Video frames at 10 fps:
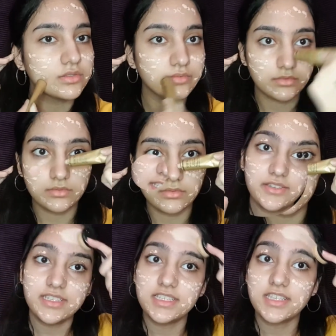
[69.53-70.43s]
Alright, so
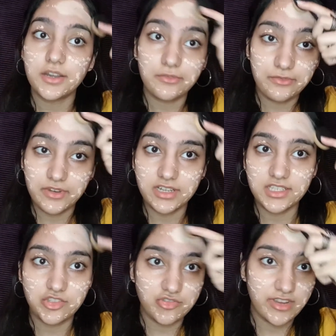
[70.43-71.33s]
this is our
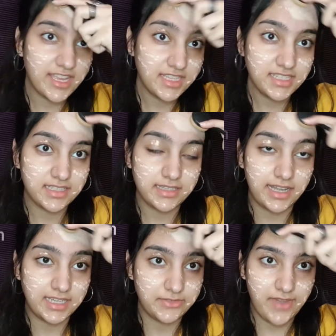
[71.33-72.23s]
first trend,
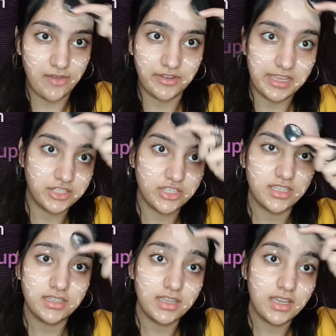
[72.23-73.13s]
light
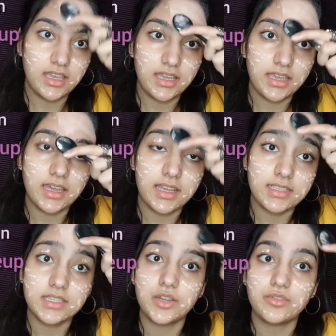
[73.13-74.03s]
foundation,
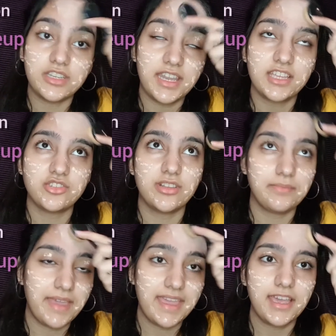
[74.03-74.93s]
because you know the natural
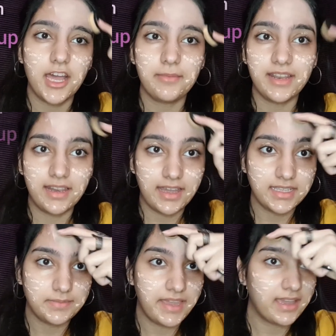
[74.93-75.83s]
makeup and
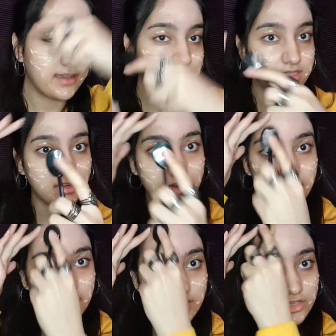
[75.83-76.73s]
light makeups
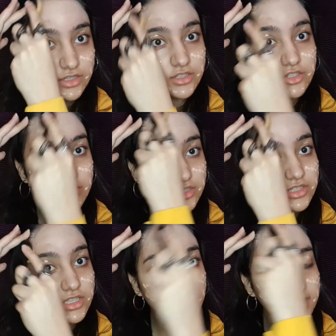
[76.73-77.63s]
are
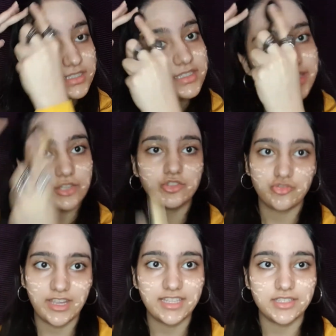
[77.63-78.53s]
a new trend.